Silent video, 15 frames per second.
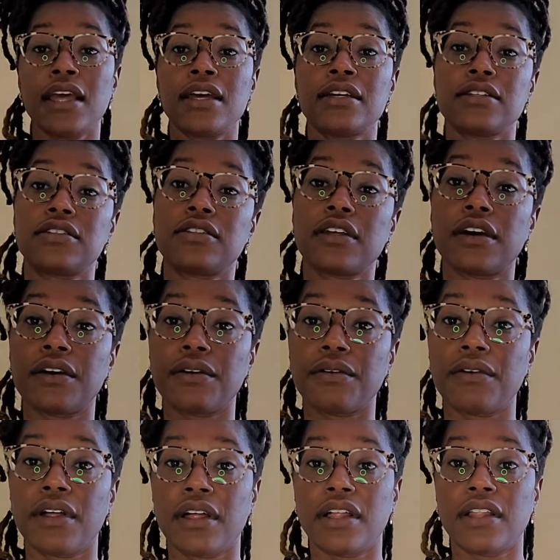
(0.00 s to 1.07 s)
So
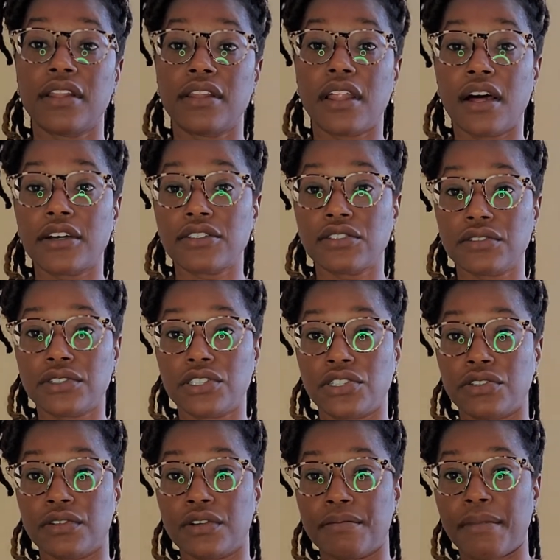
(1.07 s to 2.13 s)
long story
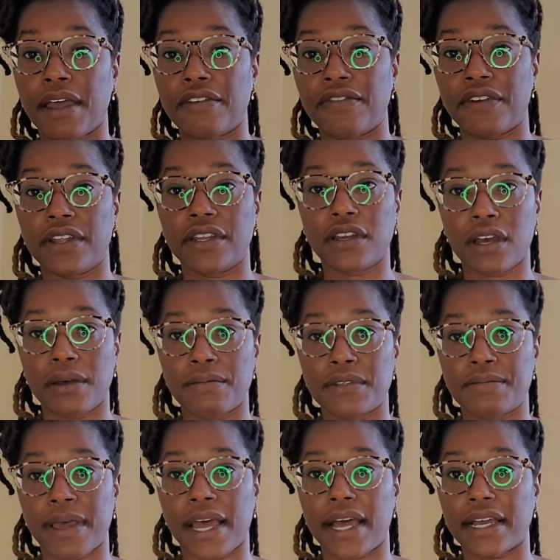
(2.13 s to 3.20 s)
short, my friend comes
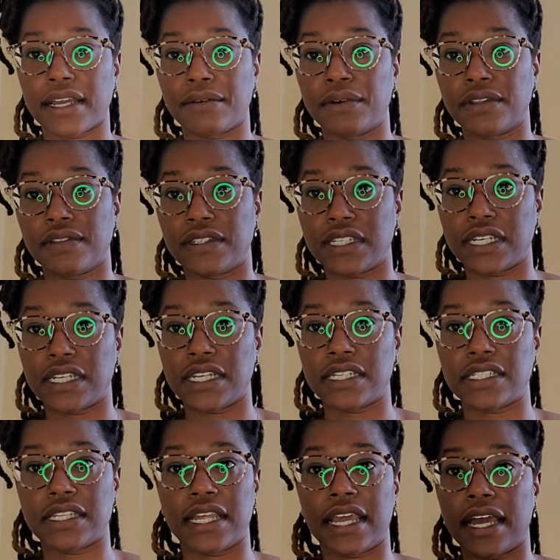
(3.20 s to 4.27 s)
back with
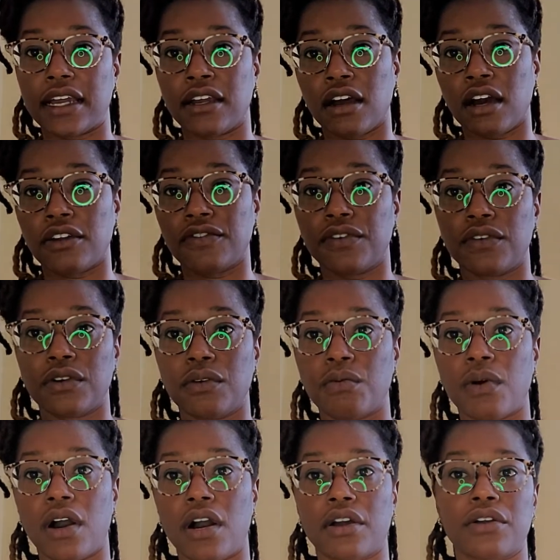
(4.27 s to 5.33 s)
Dennis. They had gone for a
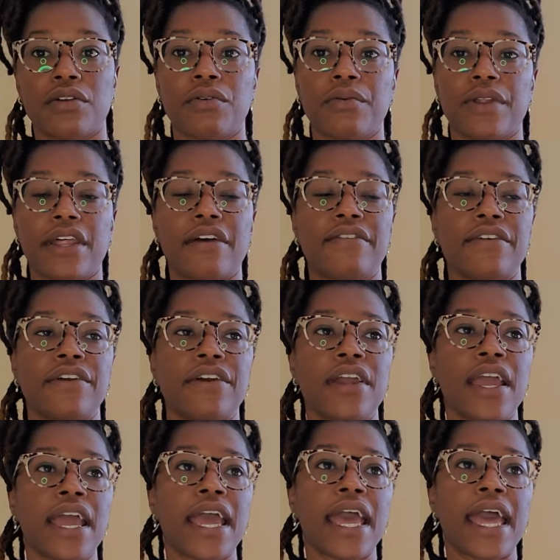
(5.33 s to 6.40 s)
walk or whatever,
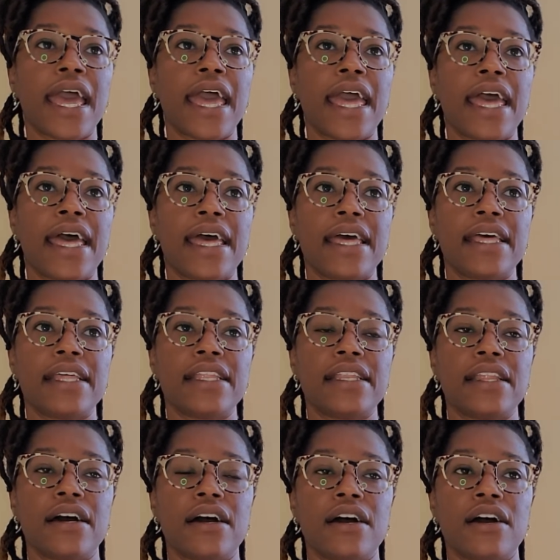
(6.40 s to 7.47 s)
and
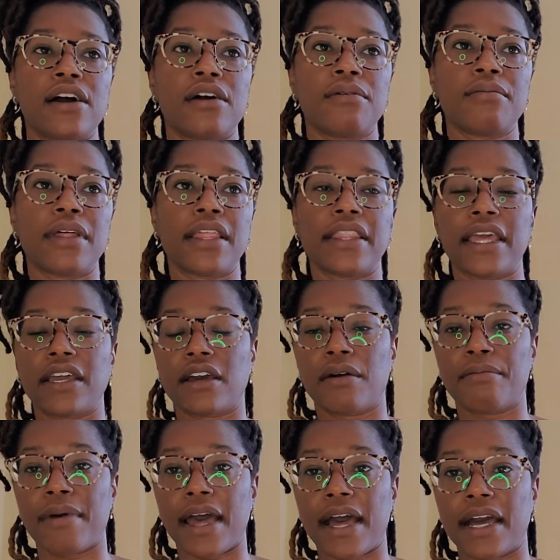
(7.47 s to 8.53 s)
they come
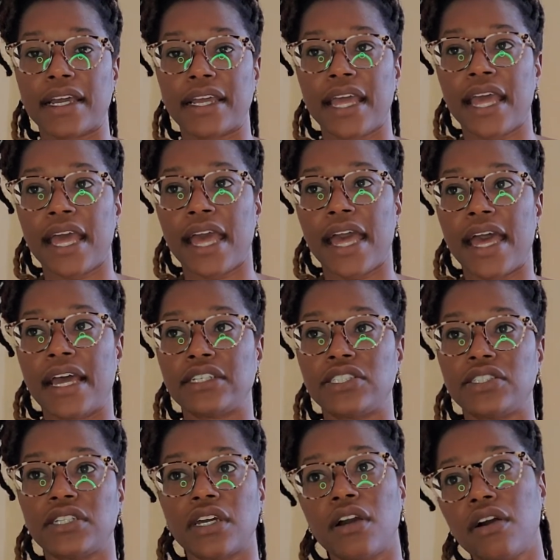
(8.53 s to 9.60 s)
back, and
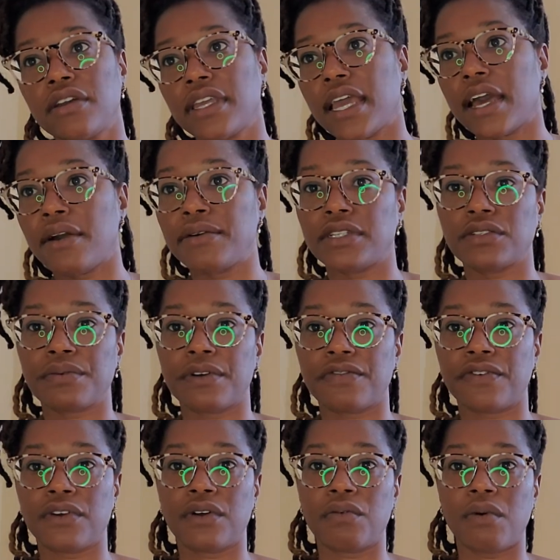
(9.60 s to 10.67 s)
she's like, oh yeah, we just went
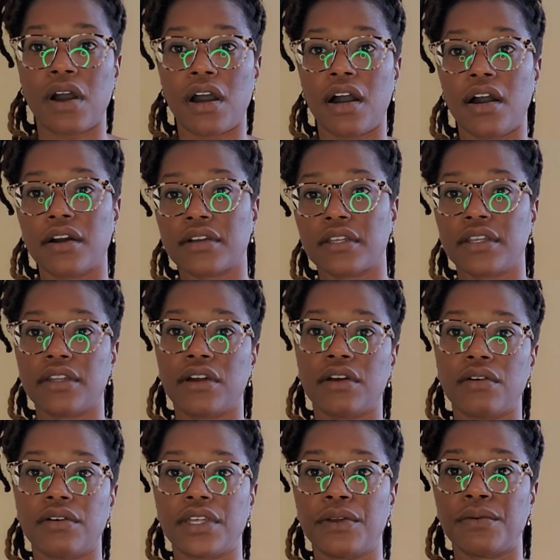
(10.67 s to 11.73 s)
for a walk. You
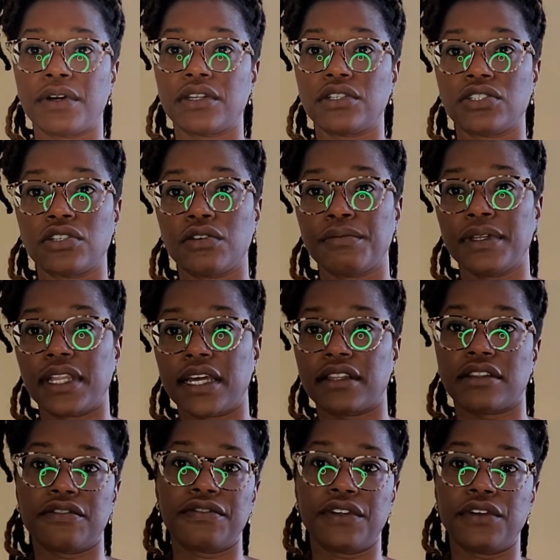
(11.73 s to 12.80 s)
know, he wanted to show me like
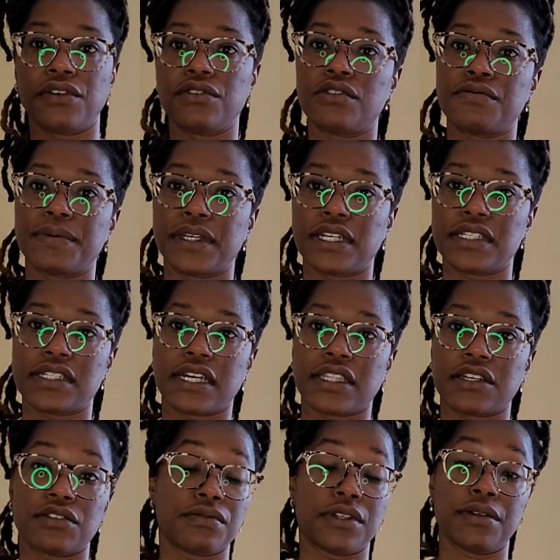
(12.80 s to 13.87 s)
the views, because like
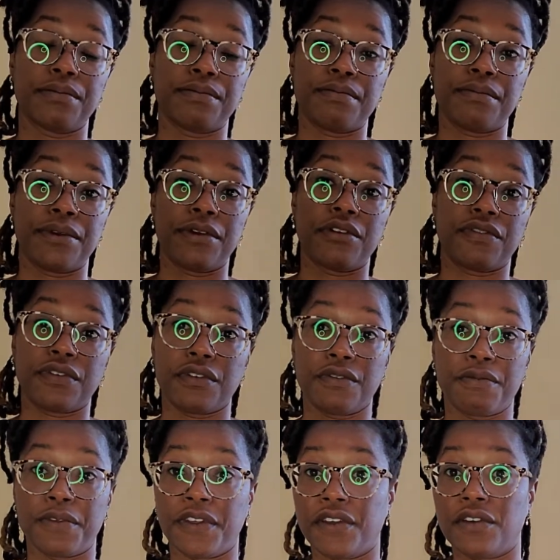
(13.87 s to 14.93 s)
there's really beautiful
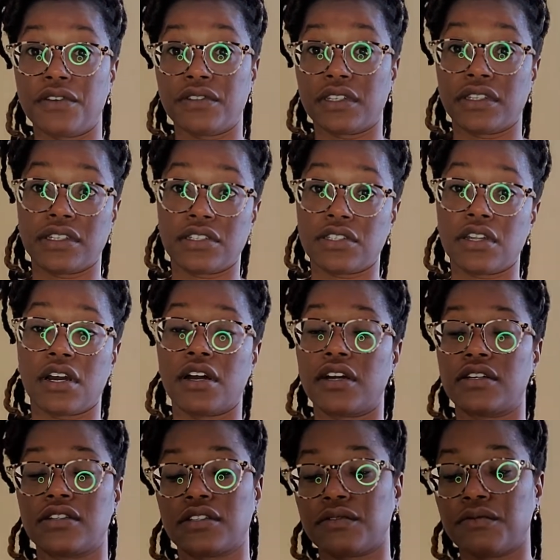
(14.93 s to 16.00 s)
views and the
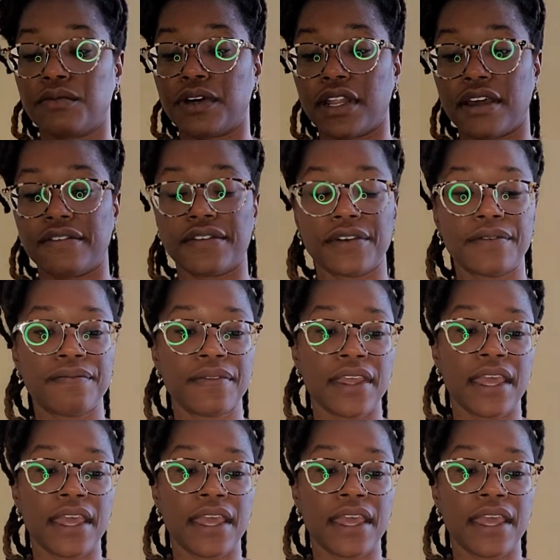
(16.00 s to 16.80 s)
stars and whatever.